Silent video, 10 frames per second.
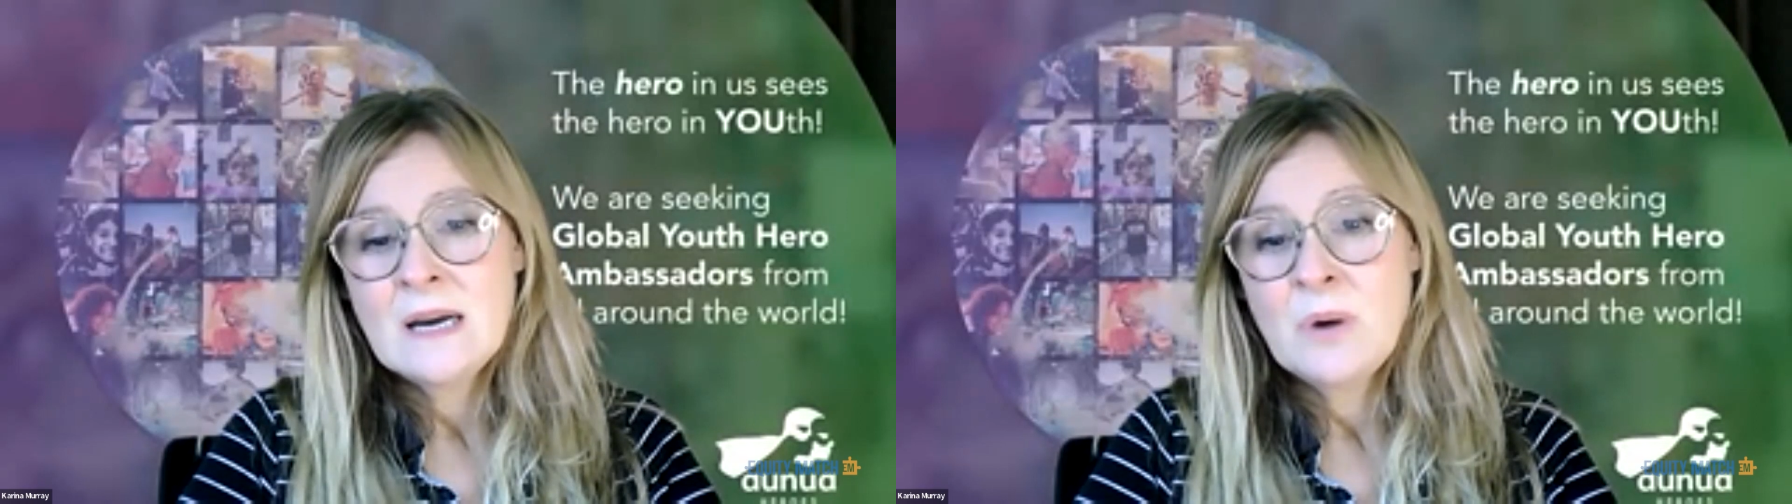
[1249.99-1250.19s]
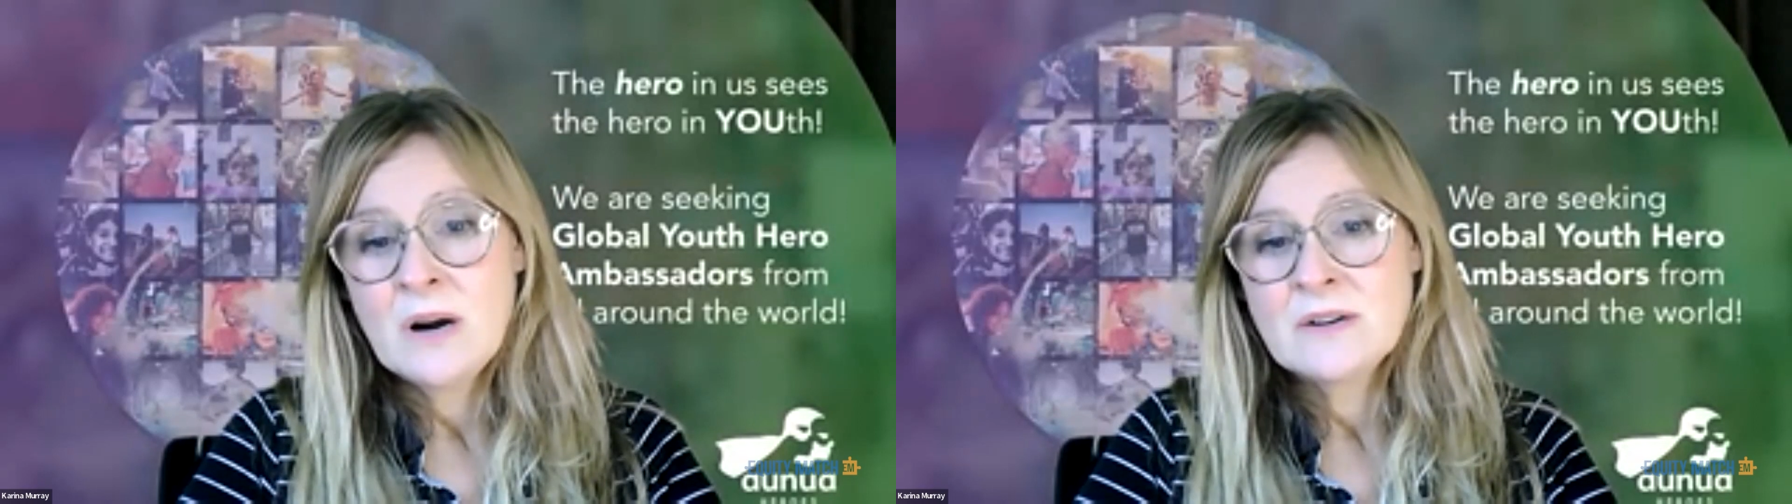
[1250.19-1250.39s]

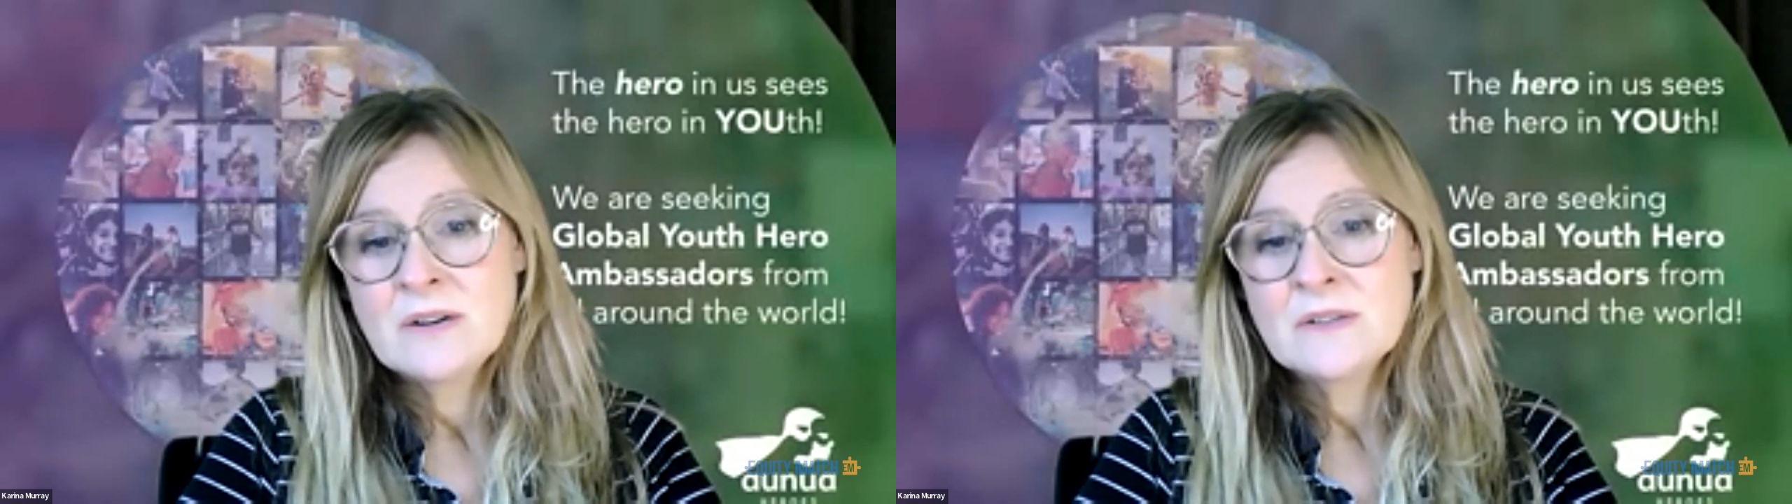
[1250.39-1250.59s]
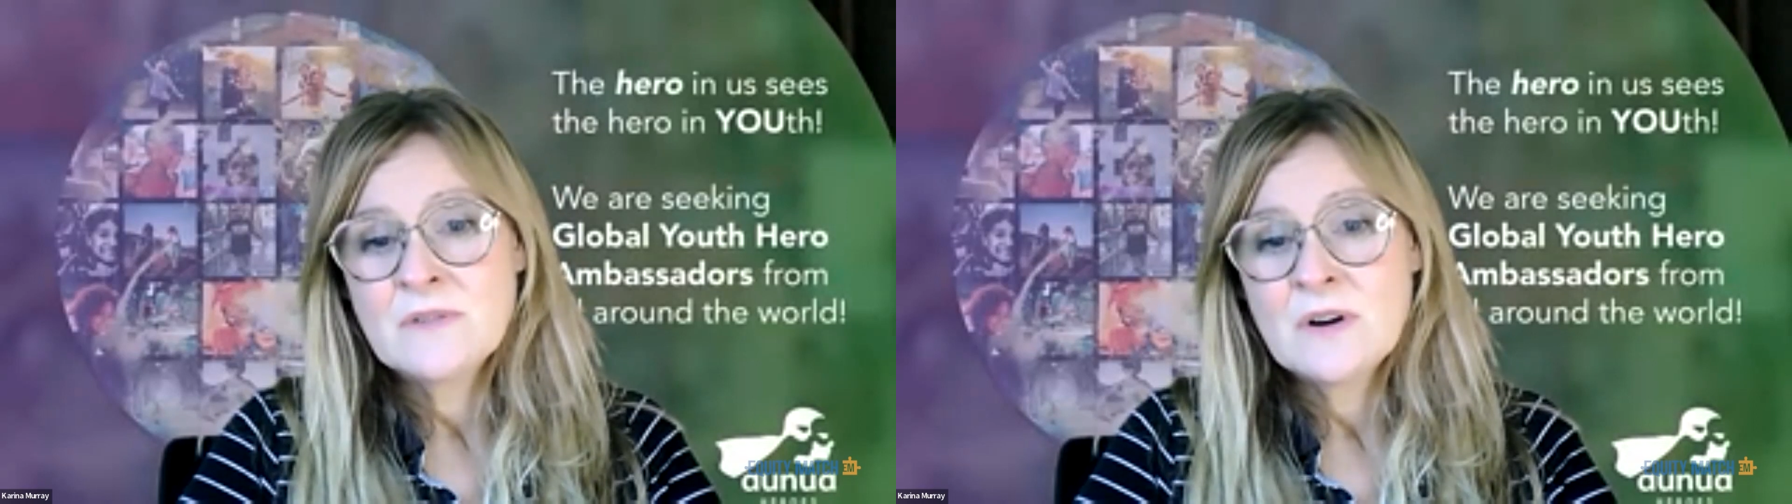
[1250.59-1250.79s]

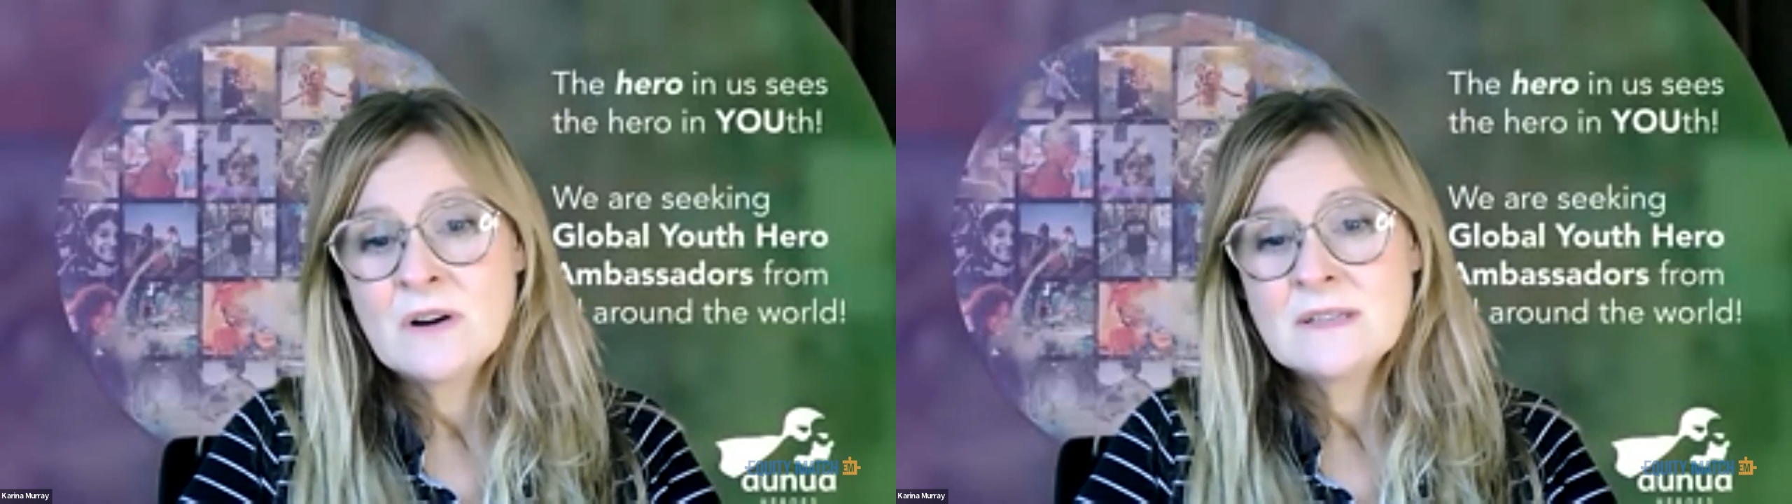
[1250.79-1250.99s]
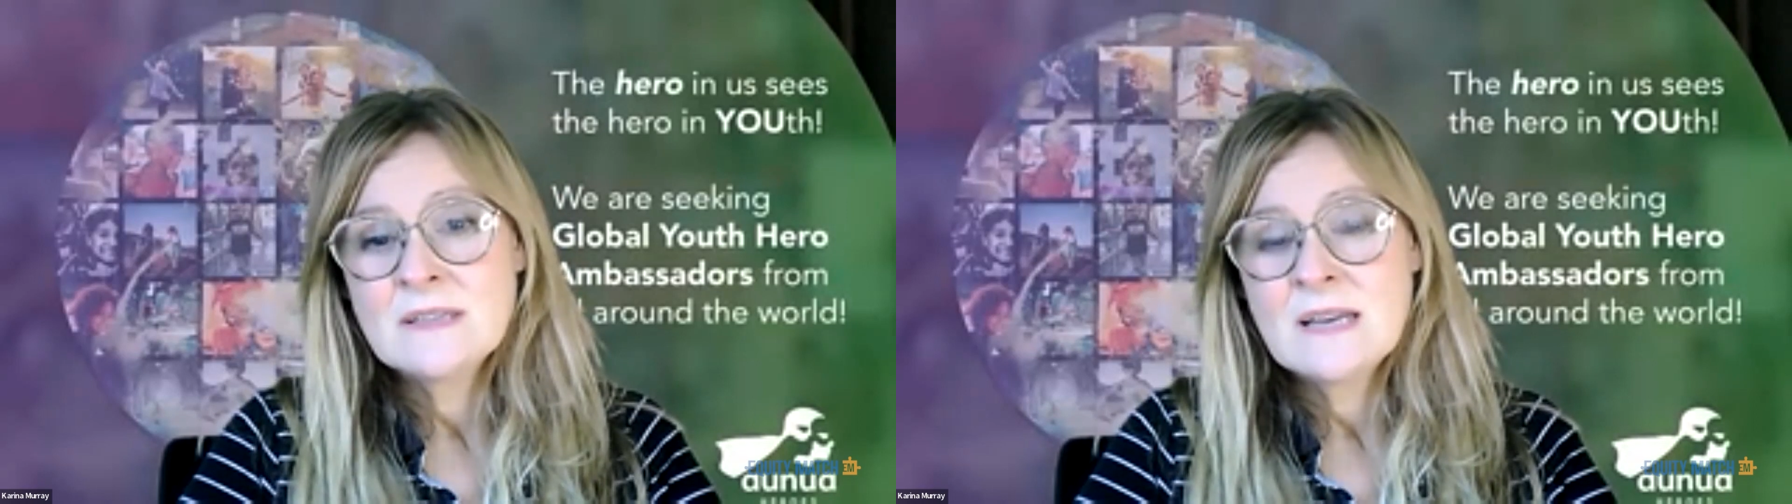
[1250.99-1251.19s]
partners of ours